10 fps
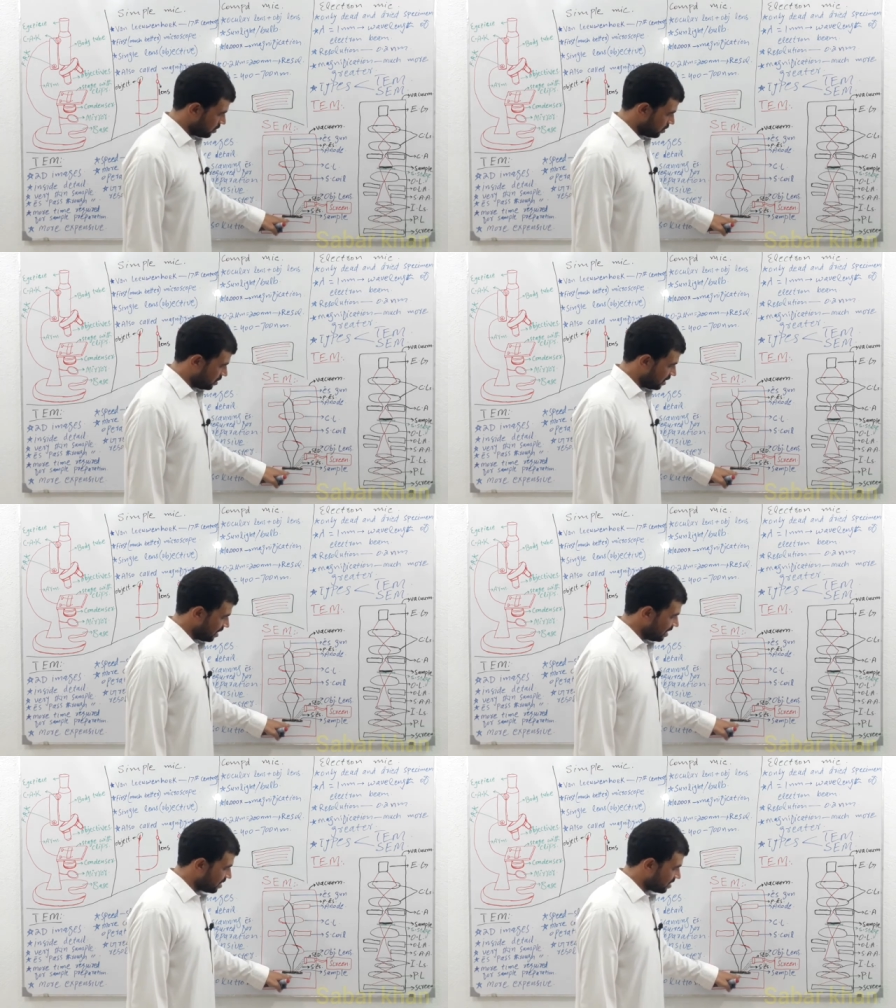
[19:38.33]
the
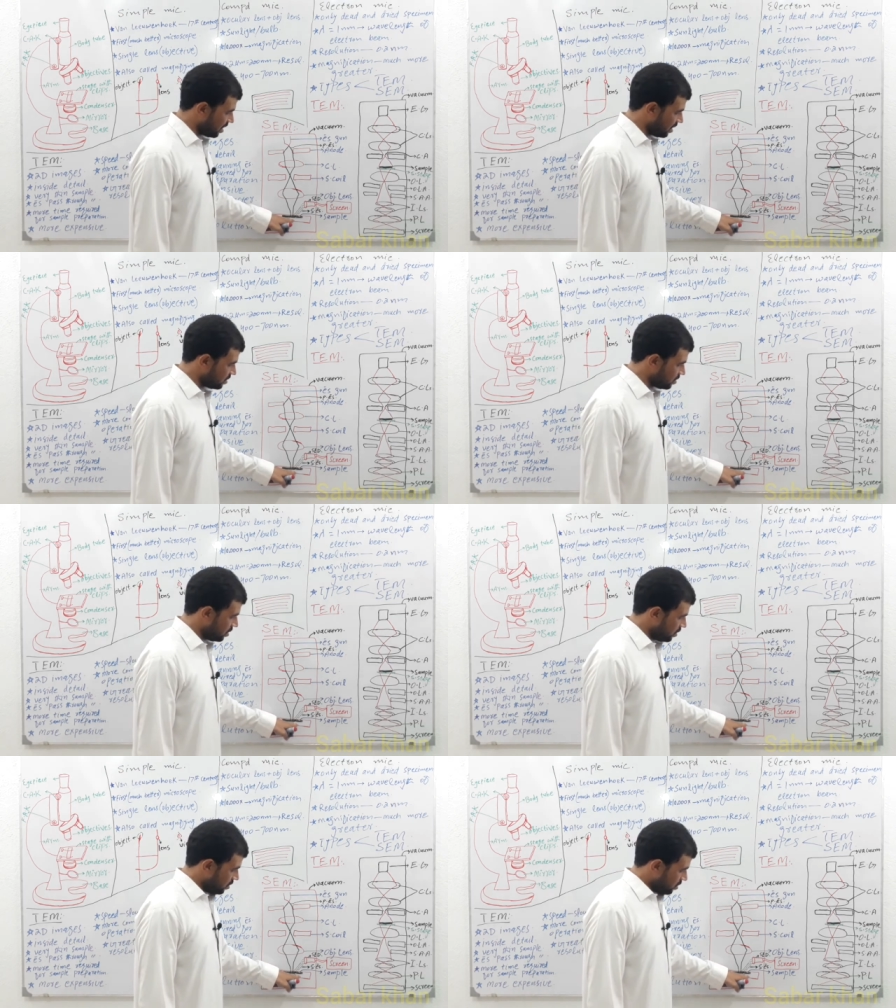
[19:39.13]
electrons
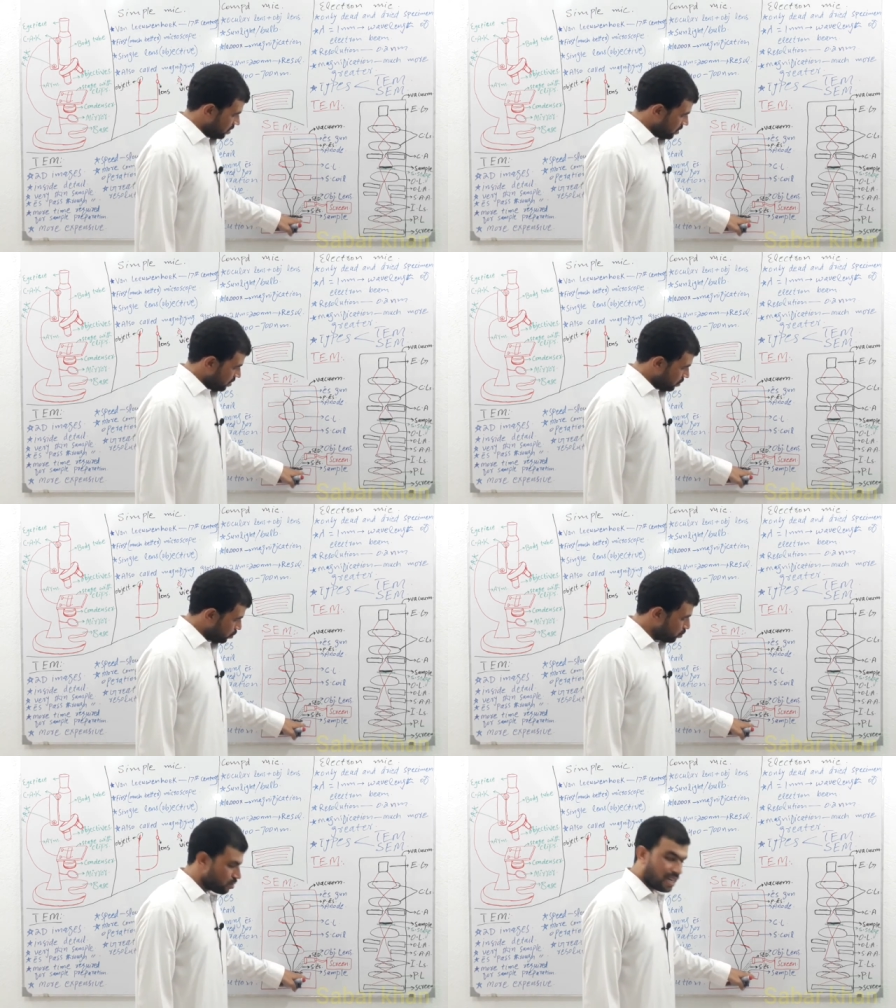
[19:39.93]

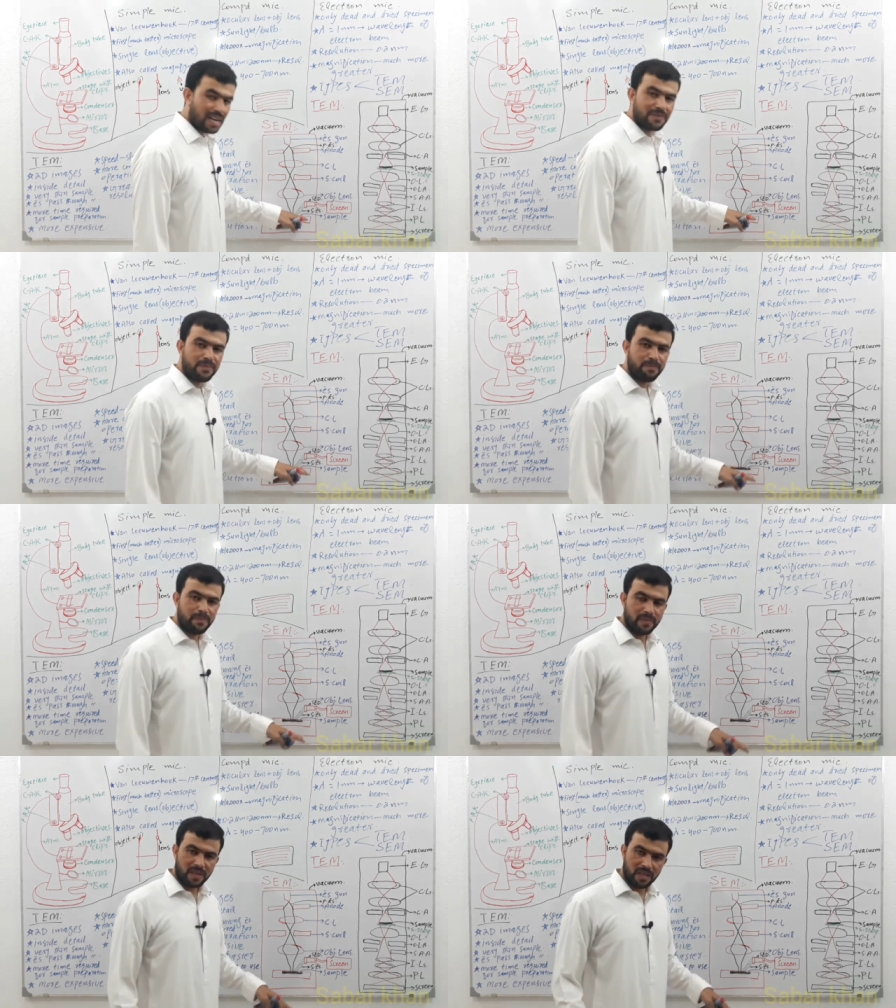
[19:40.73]
do not
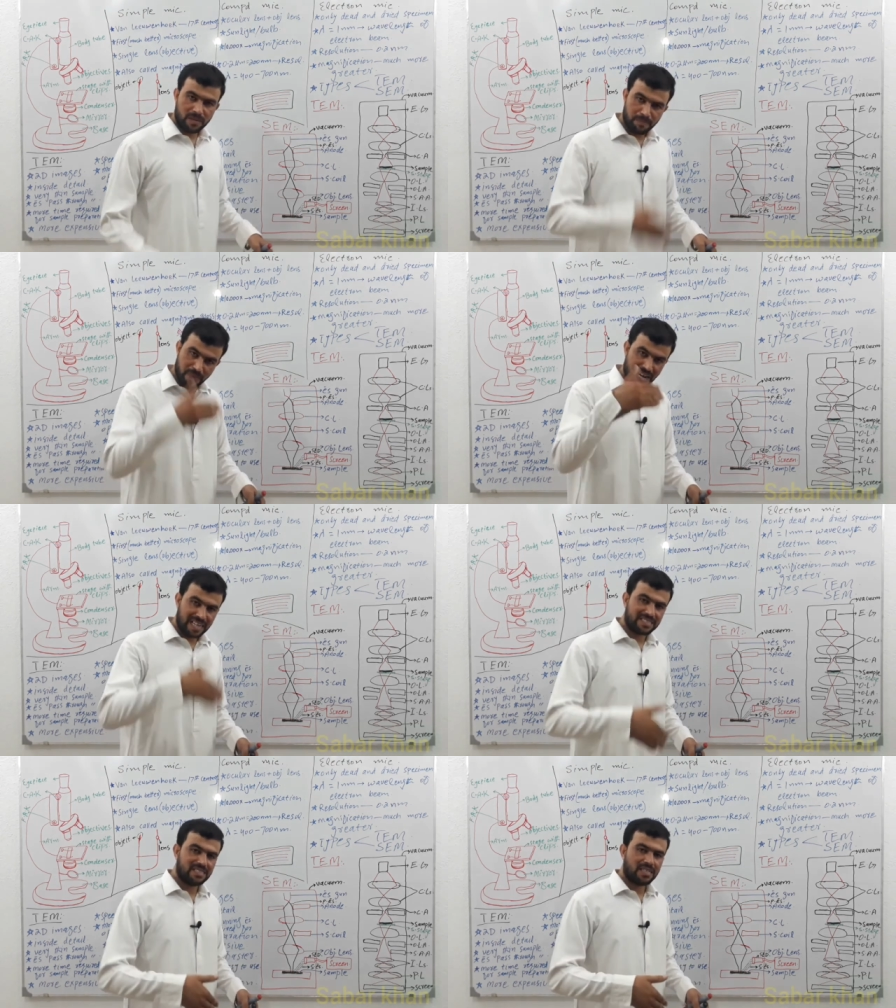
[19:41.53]

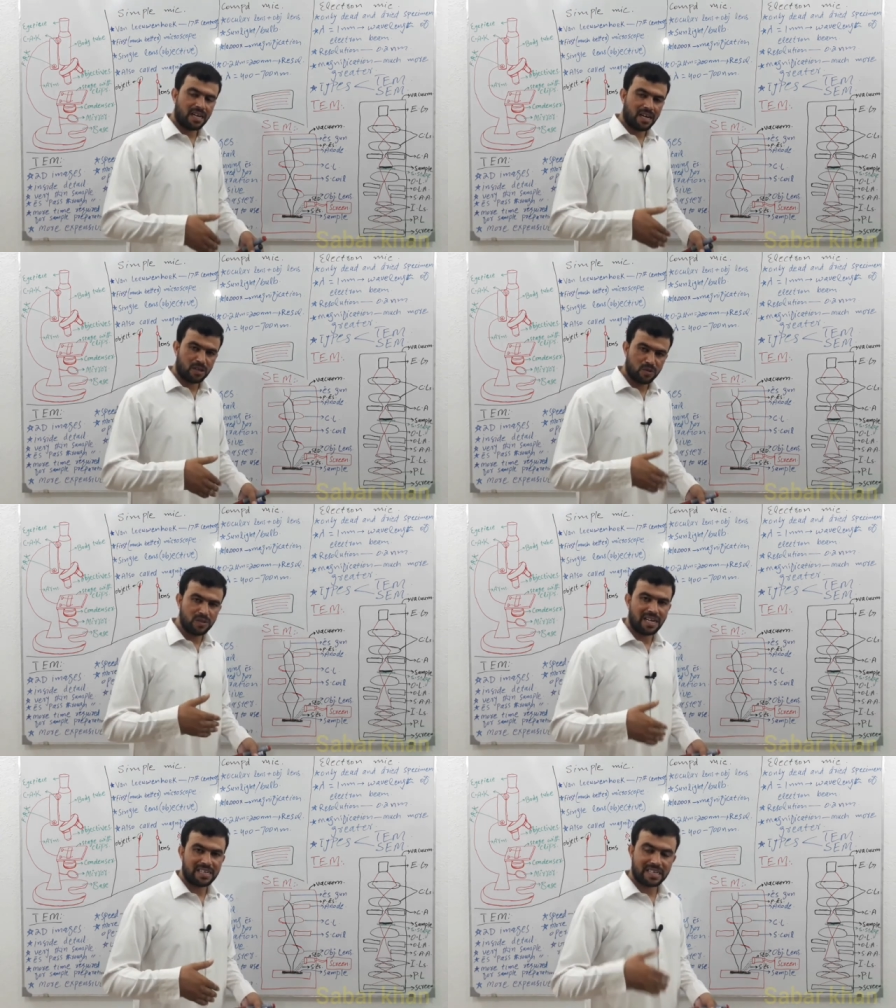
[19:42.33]
pass or do
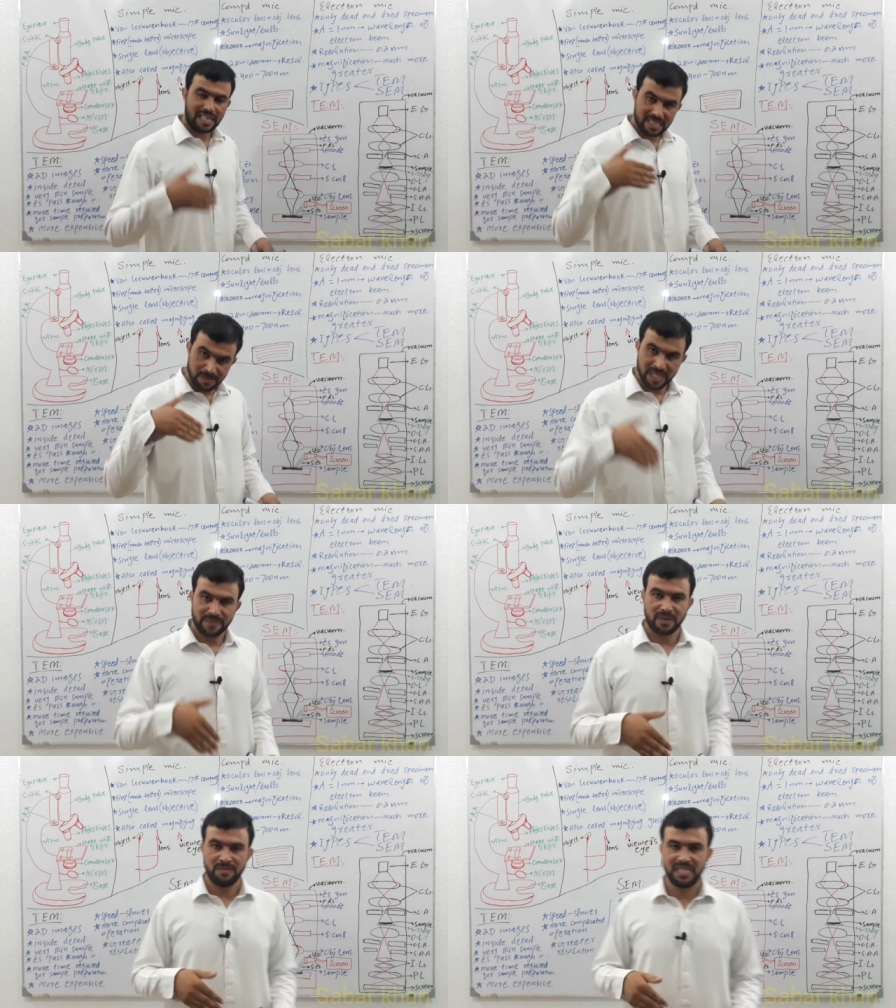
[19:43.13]
not transmit
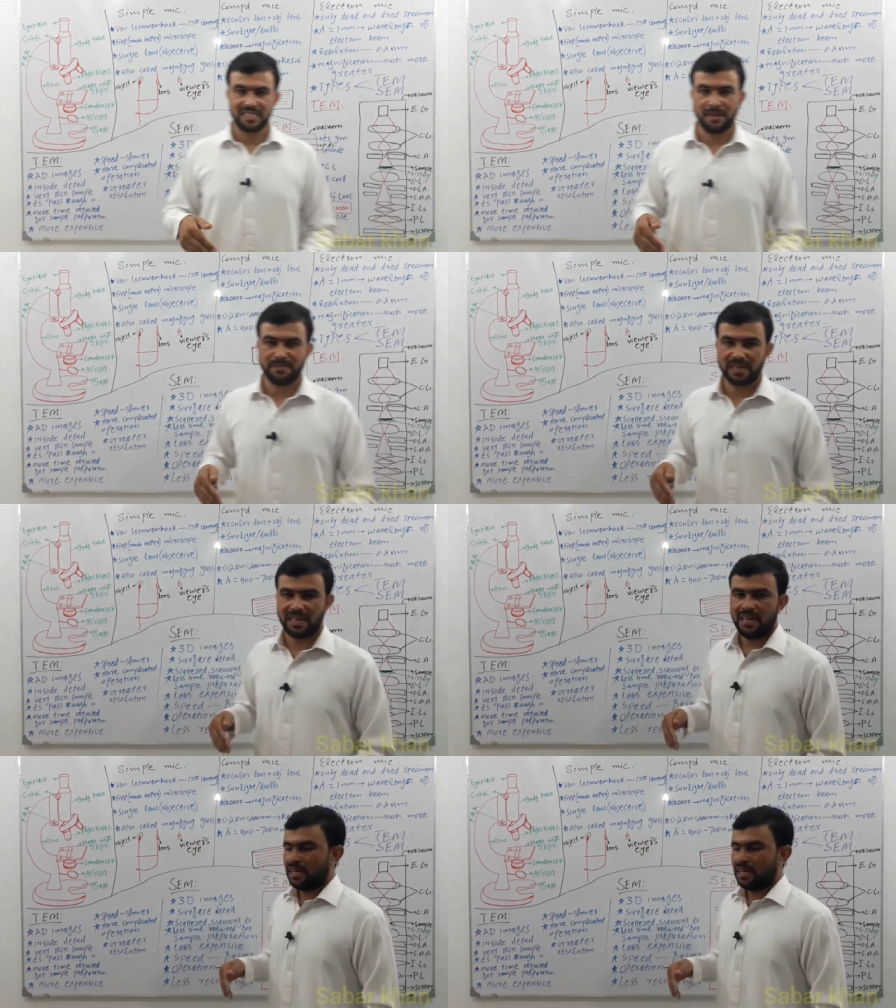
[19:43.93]
from the sample